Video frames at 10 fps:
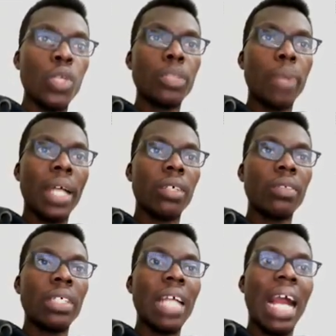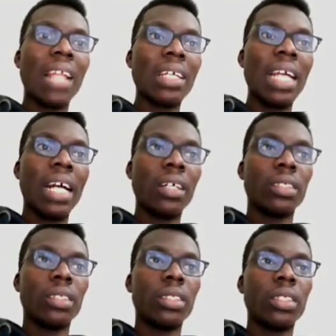Which part of the
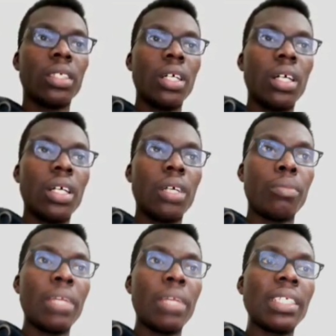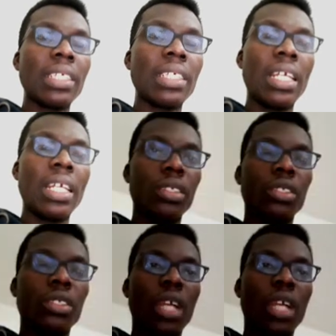algal makes it green?